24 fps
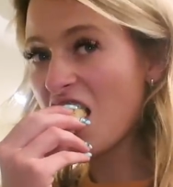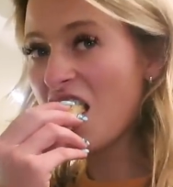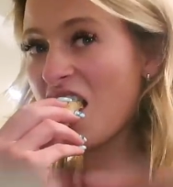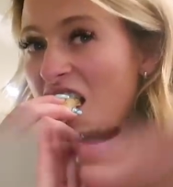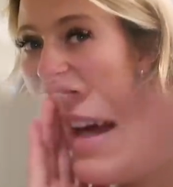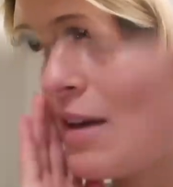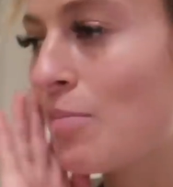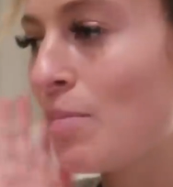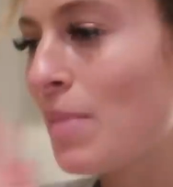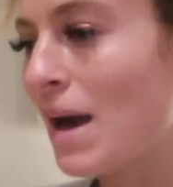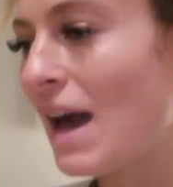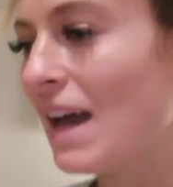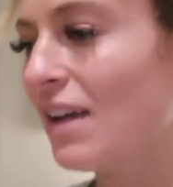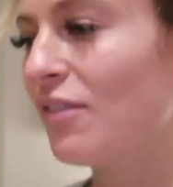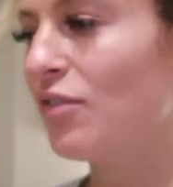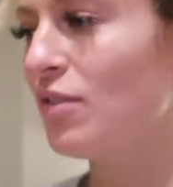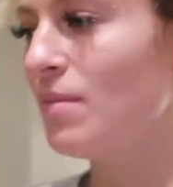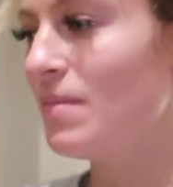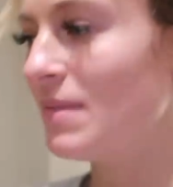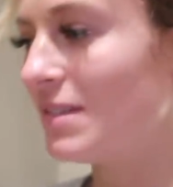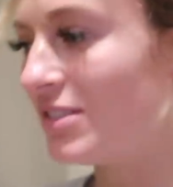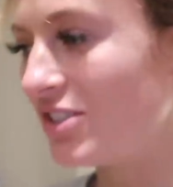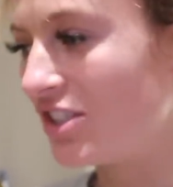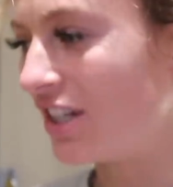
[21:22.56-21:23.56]
I am back
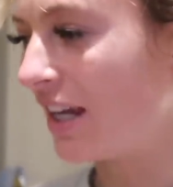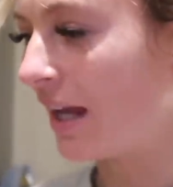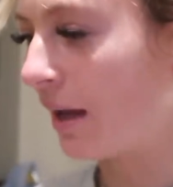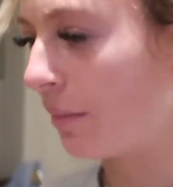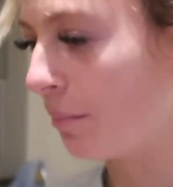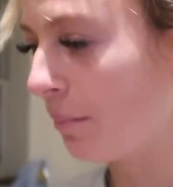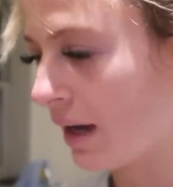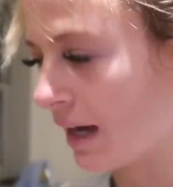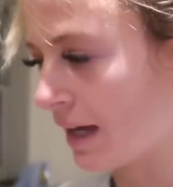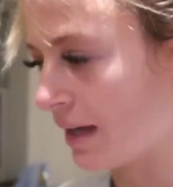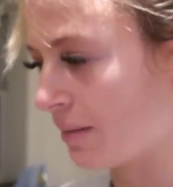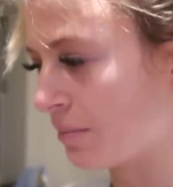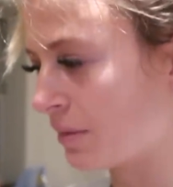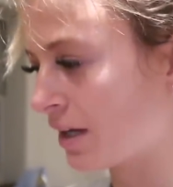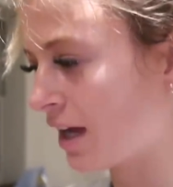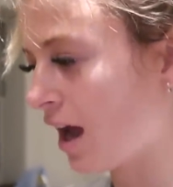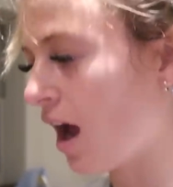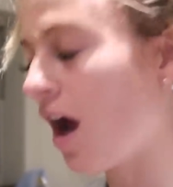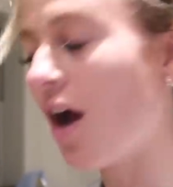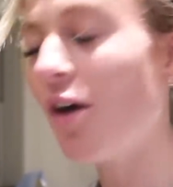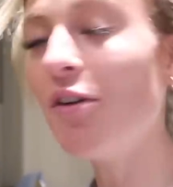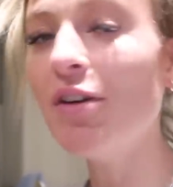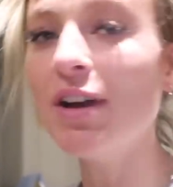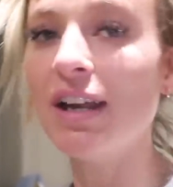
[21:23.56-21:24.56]
from the gym. I am
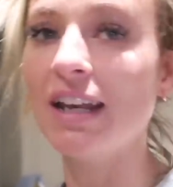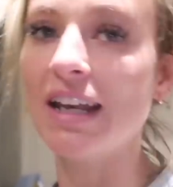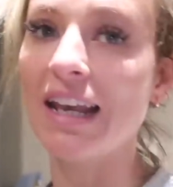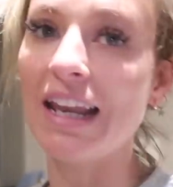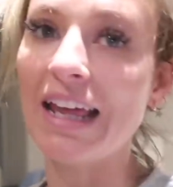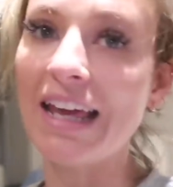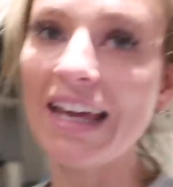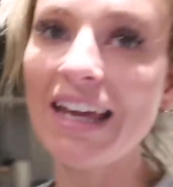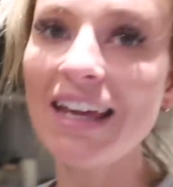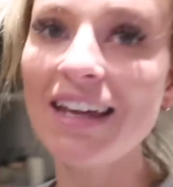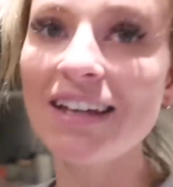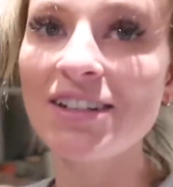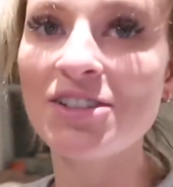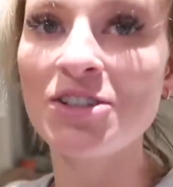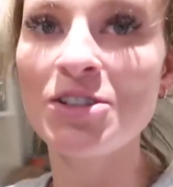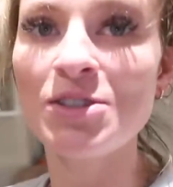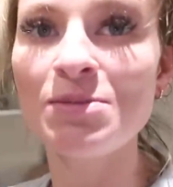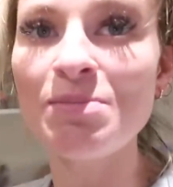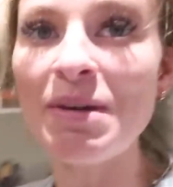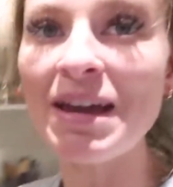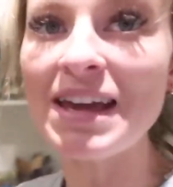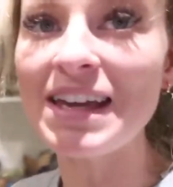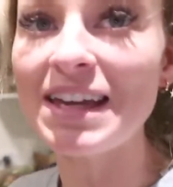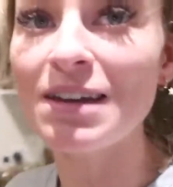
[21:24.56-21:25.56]
currently
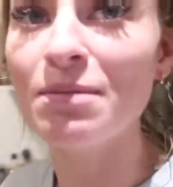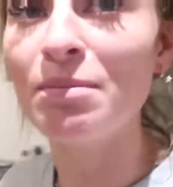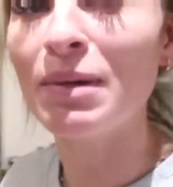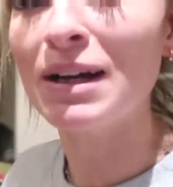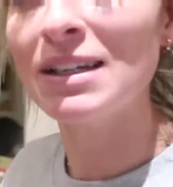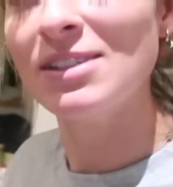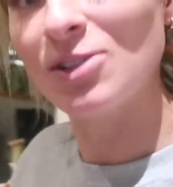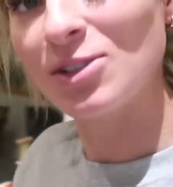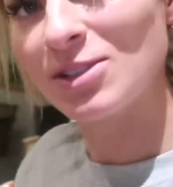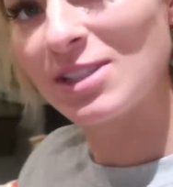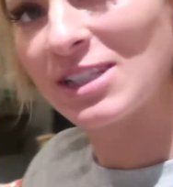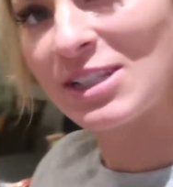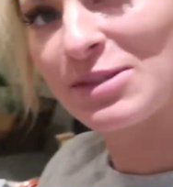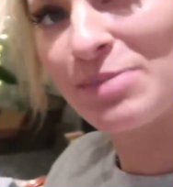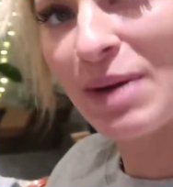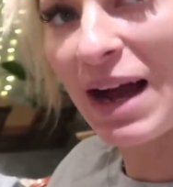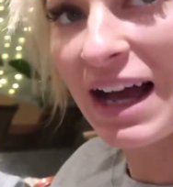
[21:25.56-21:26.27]
just making my sausage